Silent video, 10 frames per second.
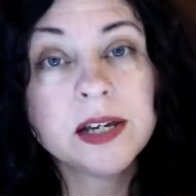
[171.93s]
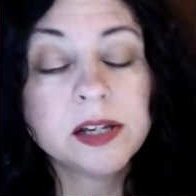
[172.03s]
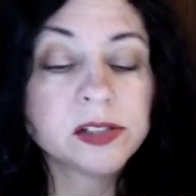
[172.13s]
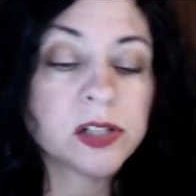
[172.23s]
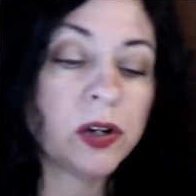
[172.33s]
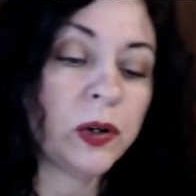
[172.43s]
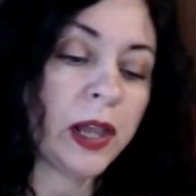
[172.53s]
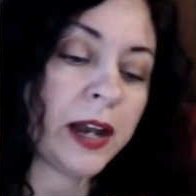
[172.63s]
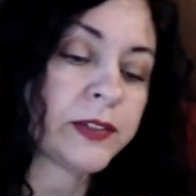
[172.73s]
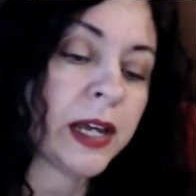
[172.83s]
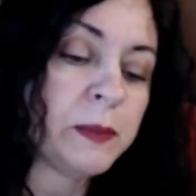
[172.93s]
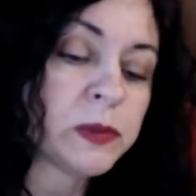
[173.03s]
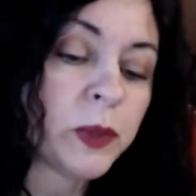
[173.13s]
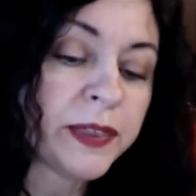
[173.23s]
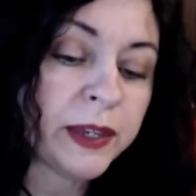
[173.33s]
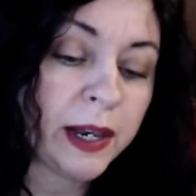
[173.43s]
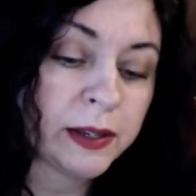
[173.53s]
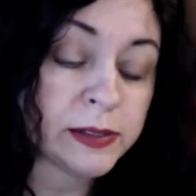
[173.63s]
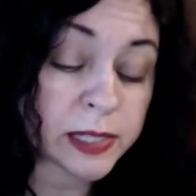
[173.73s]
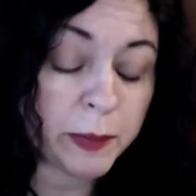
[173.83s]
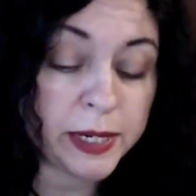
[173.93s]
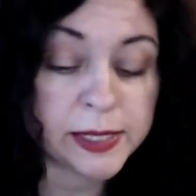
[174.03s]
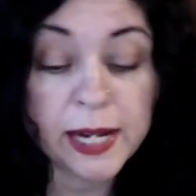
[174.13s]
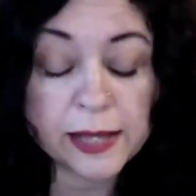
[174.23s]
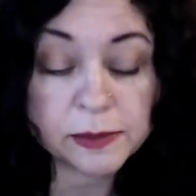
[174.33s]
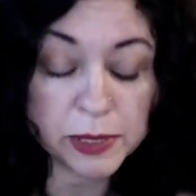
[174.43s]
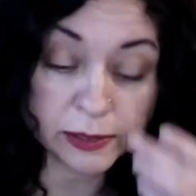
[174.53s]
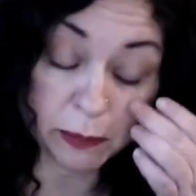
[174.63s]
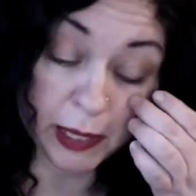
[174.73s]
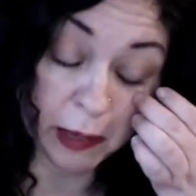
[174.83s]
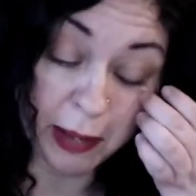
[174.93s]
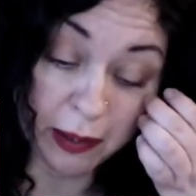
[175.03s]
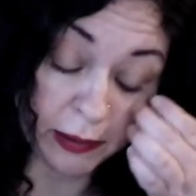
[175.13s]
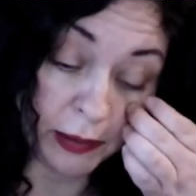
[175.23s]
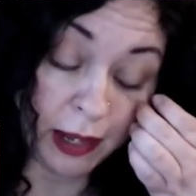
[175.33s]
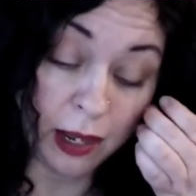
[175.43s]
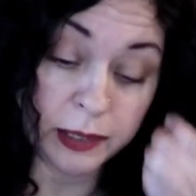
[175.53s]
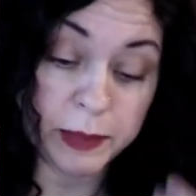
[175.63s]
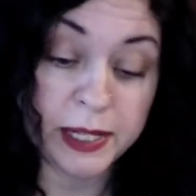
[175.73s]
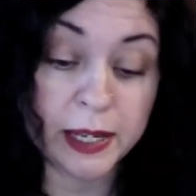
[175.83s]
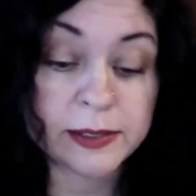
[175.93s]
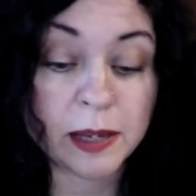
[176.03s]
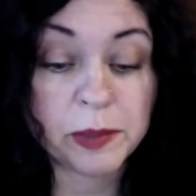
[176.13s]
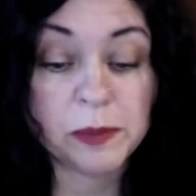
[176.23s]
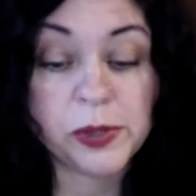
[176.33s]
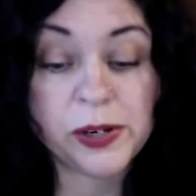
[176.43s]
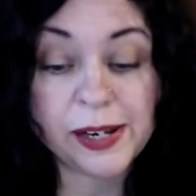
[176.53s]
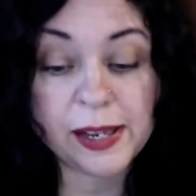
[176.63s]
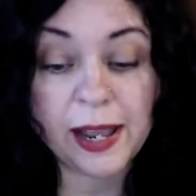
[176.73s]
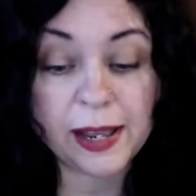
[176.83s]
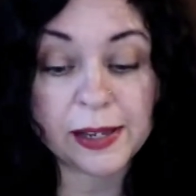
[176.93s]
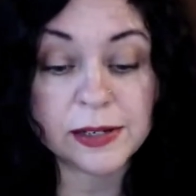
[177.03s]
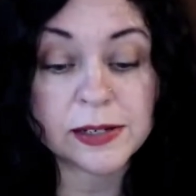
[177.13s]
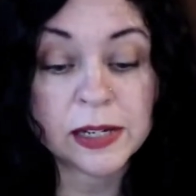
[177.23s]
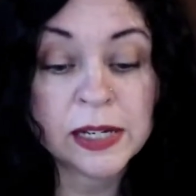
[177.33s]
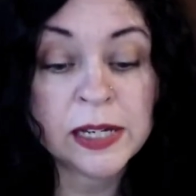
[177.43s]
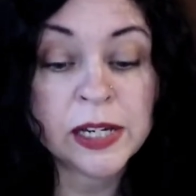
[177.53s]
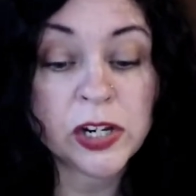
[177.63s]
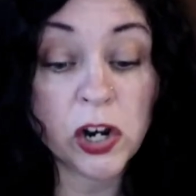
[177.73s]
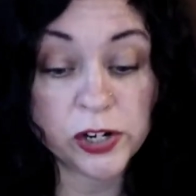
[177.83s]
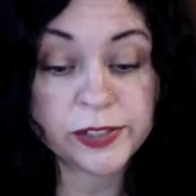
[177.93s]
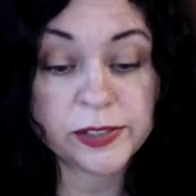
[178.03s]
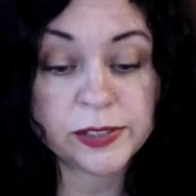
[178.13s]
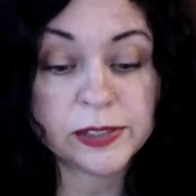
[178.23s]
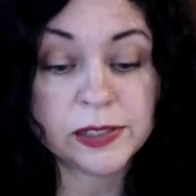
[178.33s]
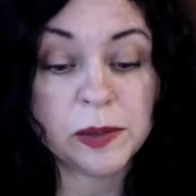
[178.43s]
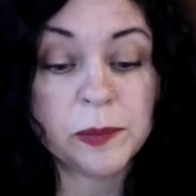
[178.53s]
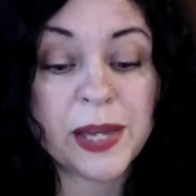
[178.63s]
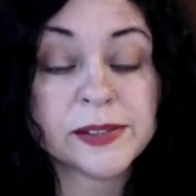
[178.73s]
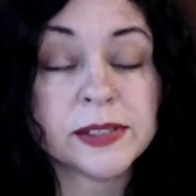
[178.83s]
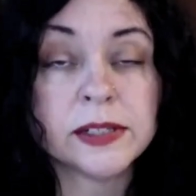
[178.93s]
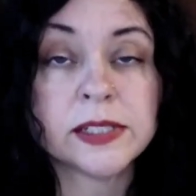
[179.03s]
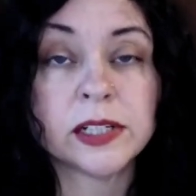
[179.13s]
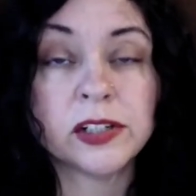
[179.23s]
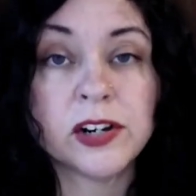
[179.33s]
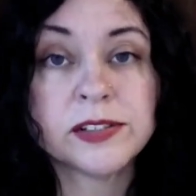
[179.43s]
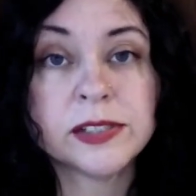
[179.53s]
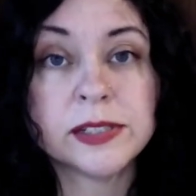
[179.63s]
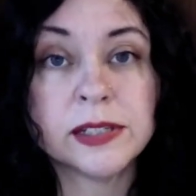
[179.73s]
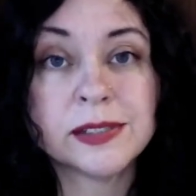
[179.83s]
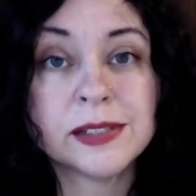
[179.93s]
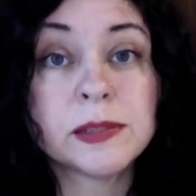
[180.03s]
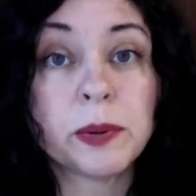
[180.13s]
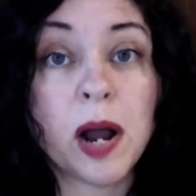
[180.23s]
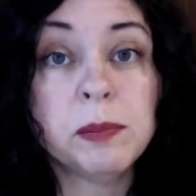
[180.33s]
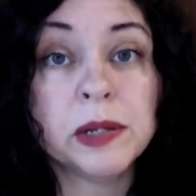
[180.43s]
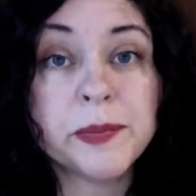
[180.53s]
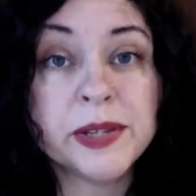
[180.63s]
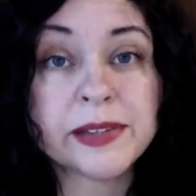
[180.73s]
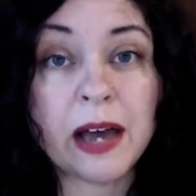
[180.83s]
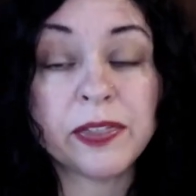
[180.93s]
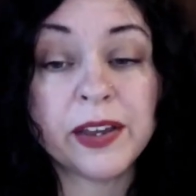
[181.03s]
So a lot of times within, and somebody did ask me to speak about uh, the B D S M community and narcissism and sadistic narcissists. It's a problem. It's out